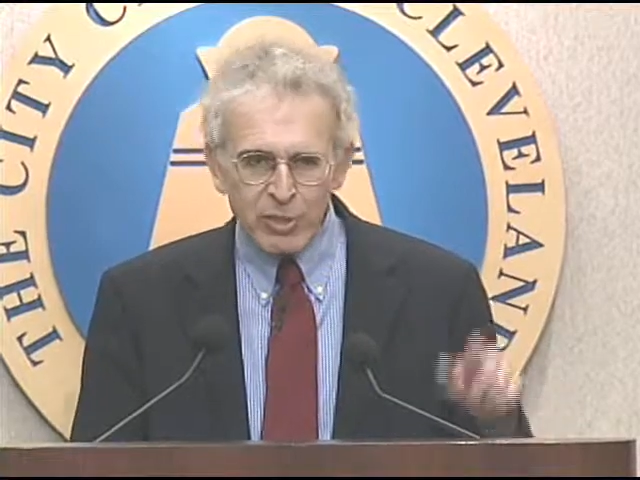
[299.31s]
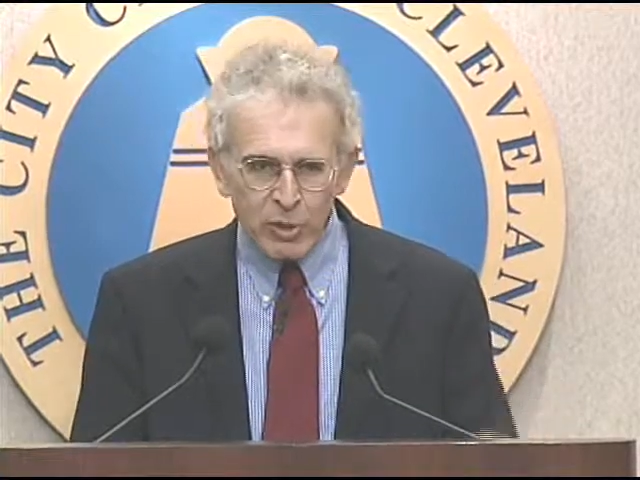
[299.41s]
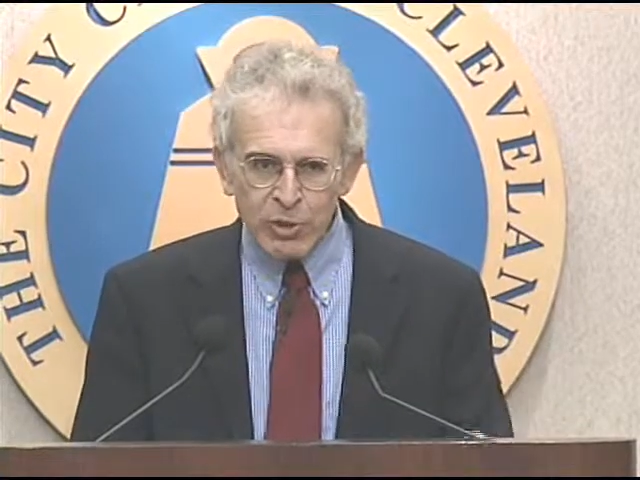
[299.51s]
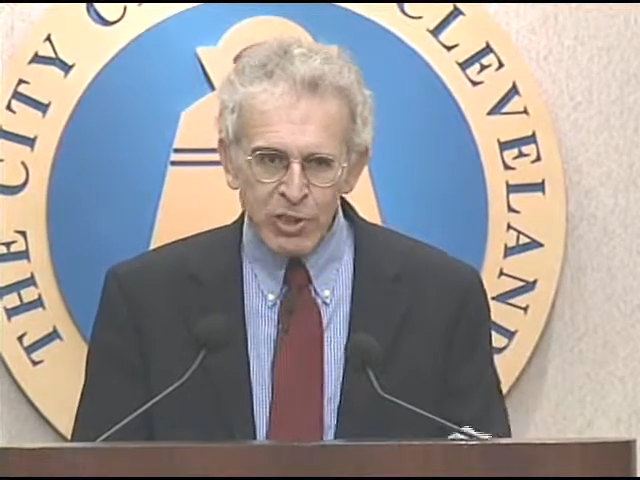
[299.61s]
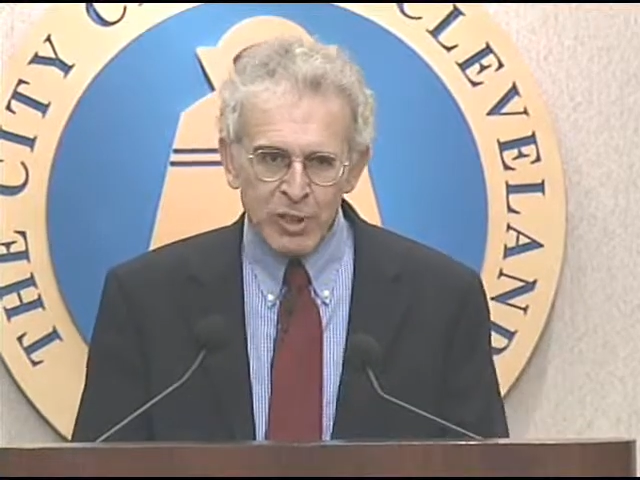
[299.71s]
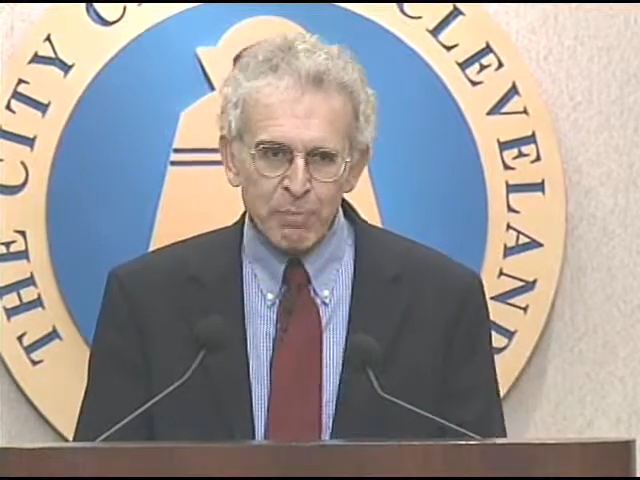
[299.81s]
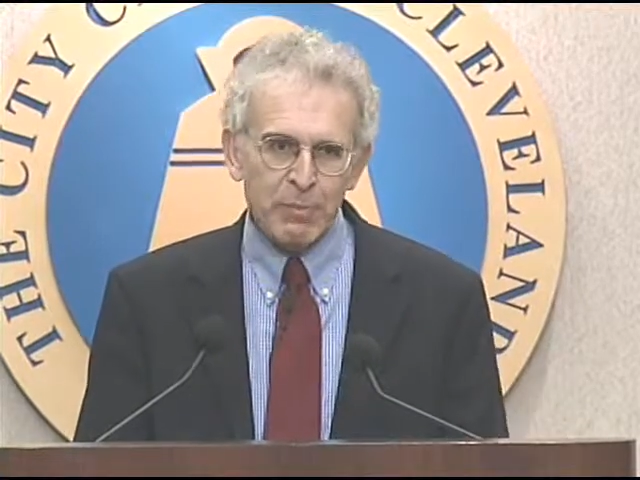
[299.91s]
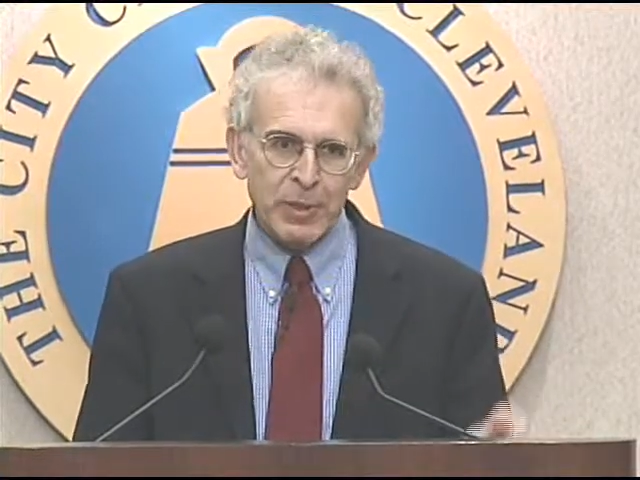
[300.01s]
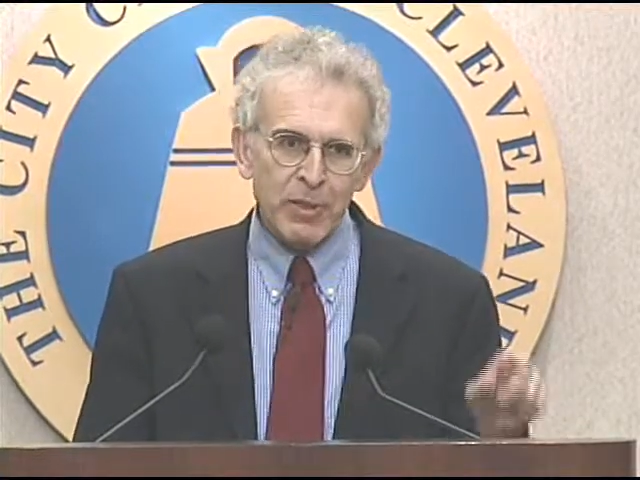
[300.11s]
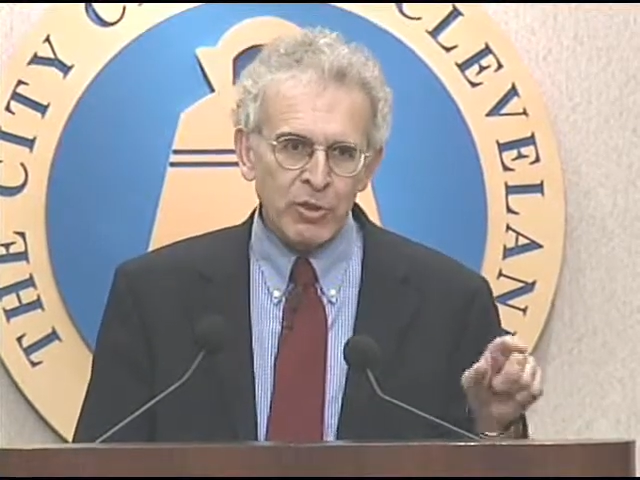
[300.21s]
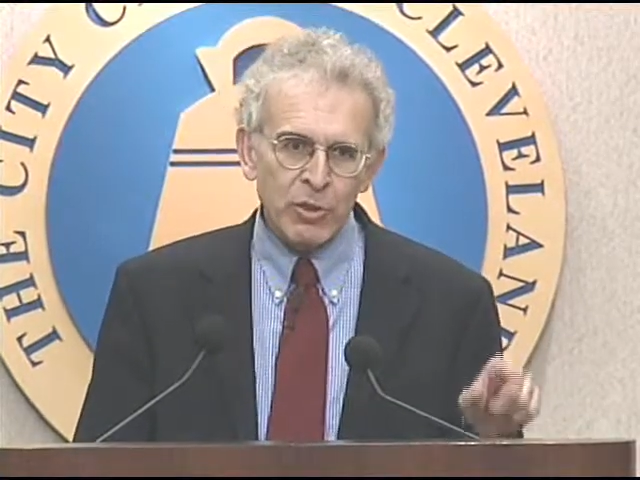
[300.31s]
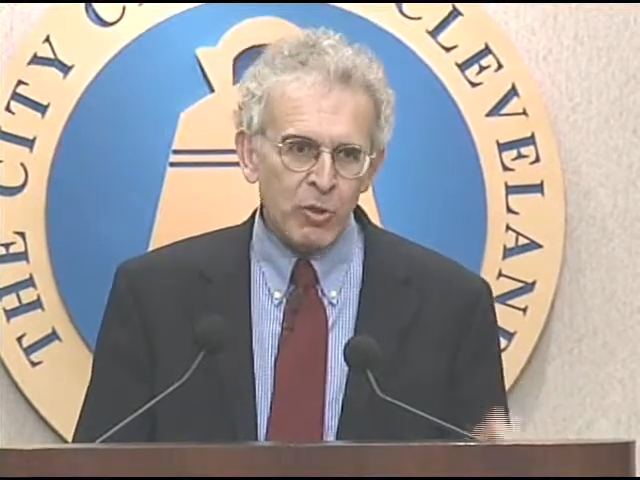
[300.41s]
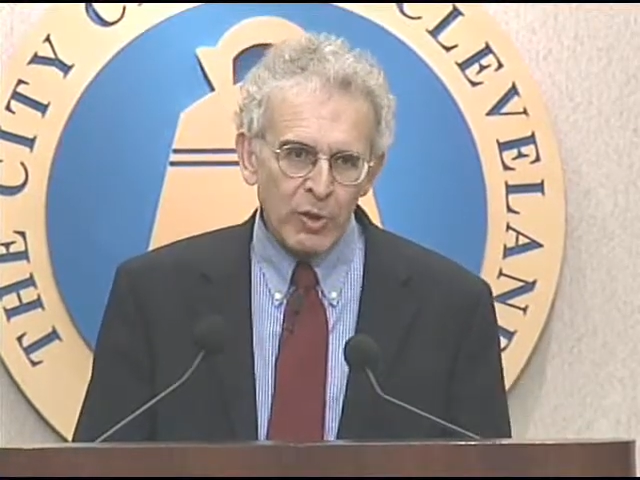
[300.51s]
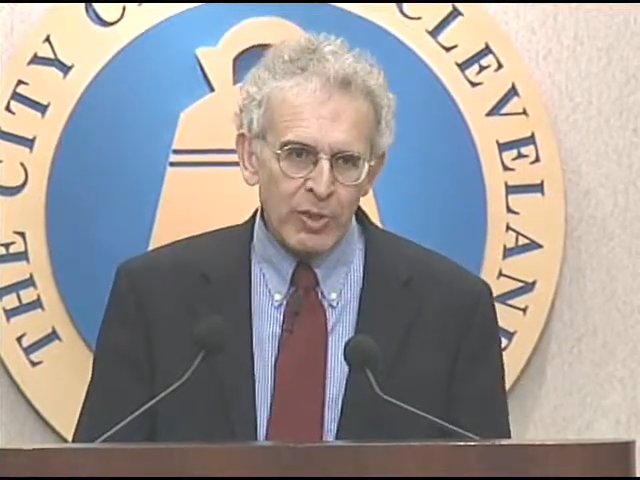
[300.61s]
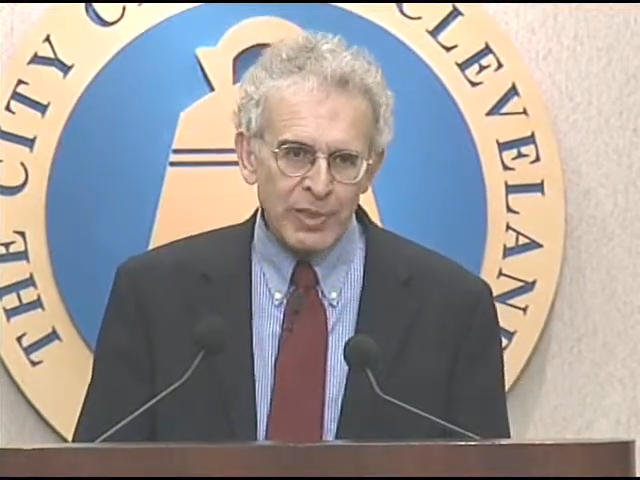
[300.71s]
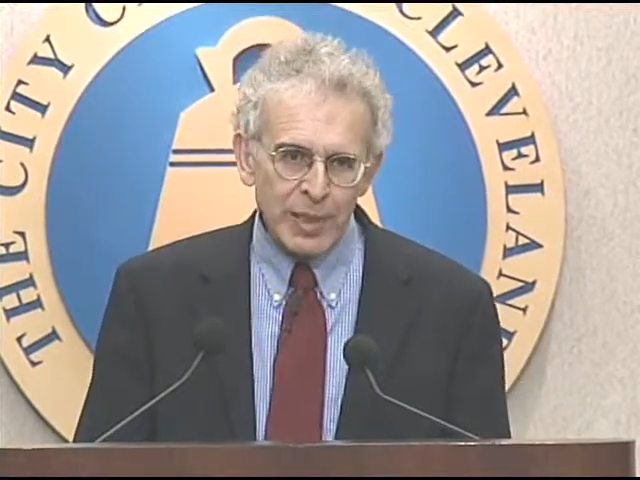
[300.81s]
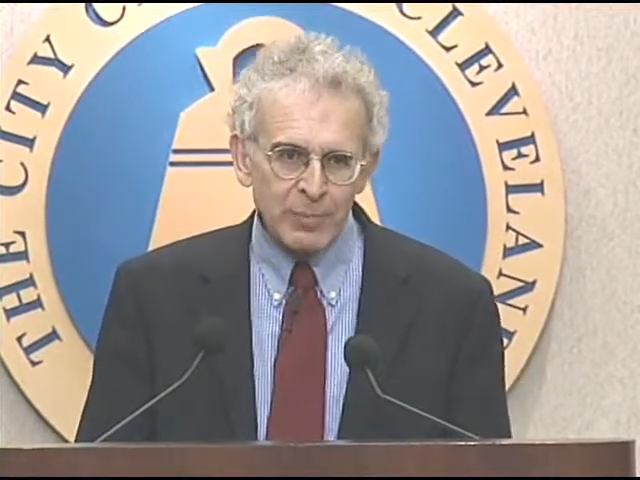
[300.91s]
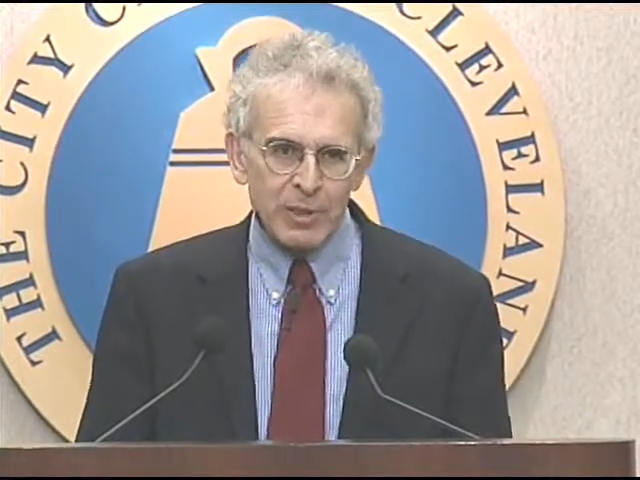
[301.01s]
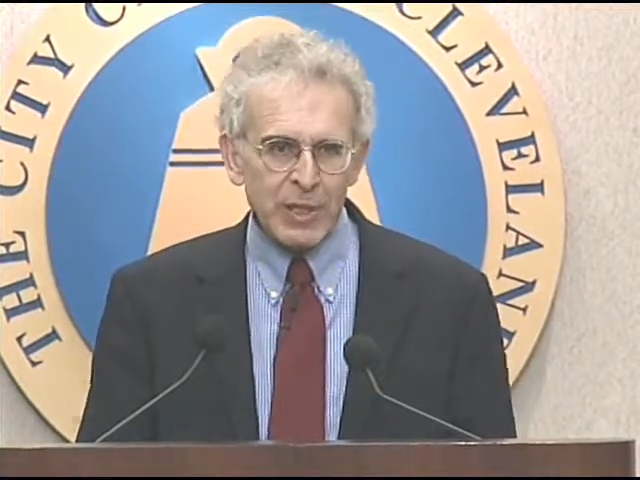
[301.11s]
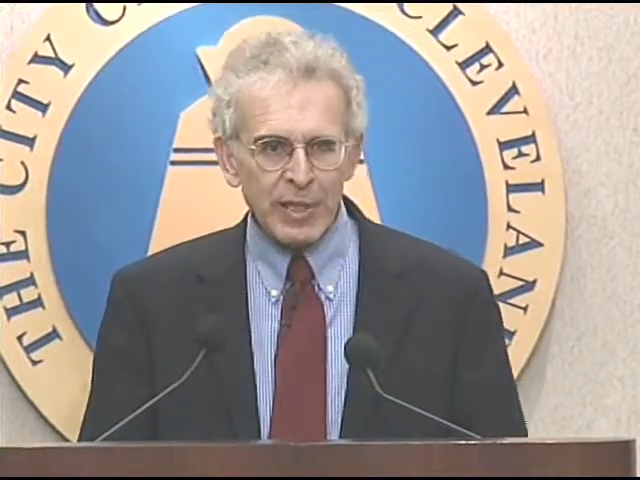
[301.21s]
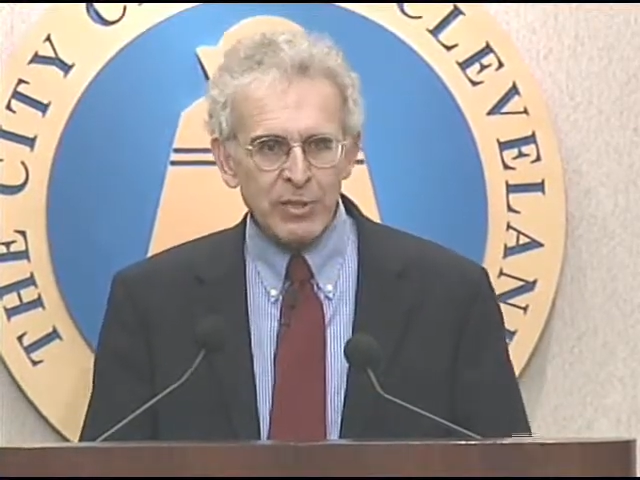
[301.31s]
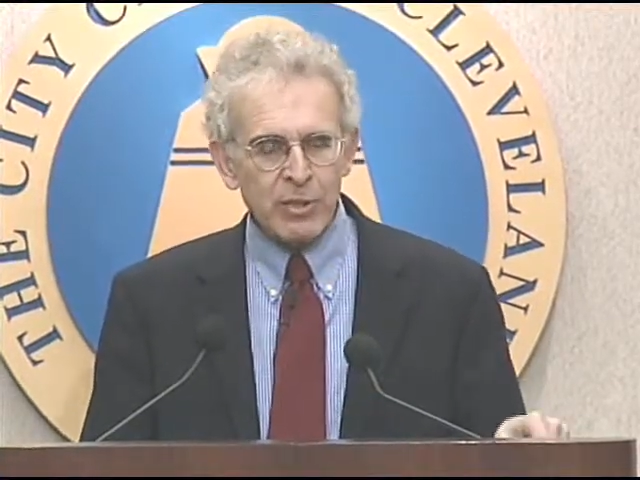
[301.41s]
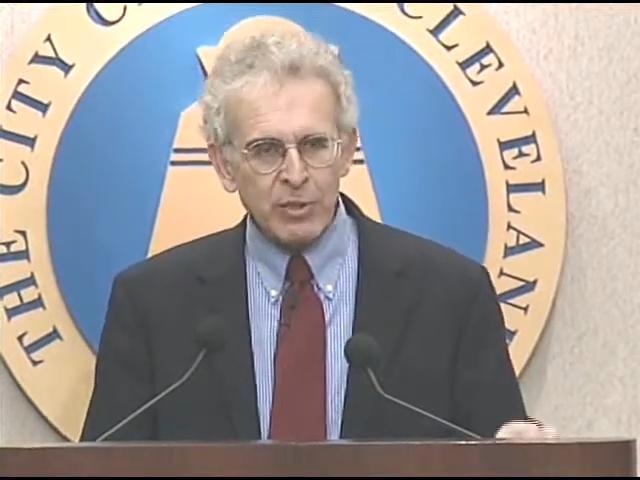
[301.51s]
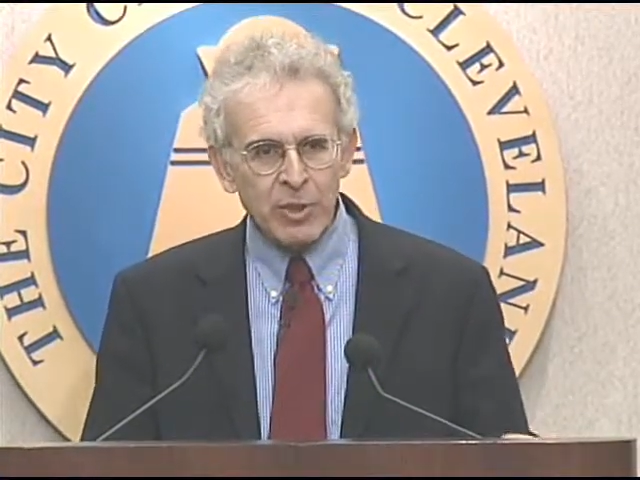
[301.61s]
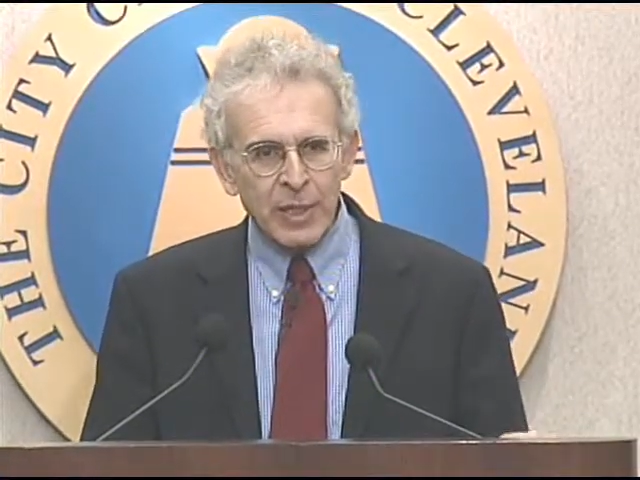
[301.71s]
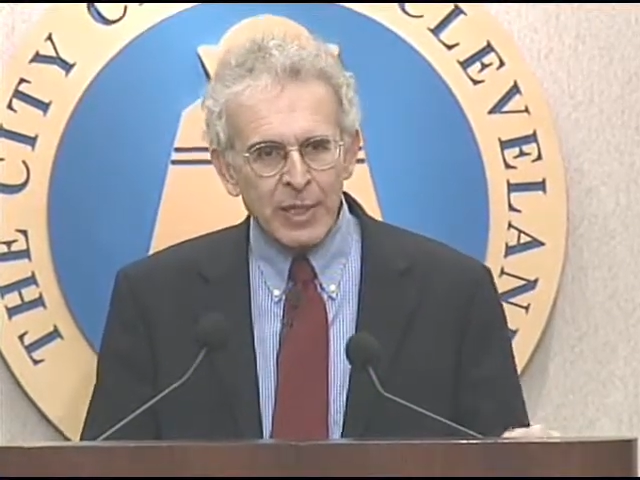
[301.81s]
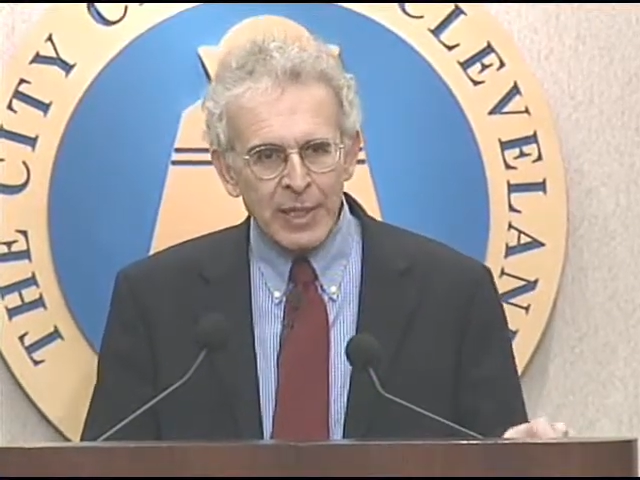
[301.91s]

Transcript: it's so cheap because corn is subsidized, and,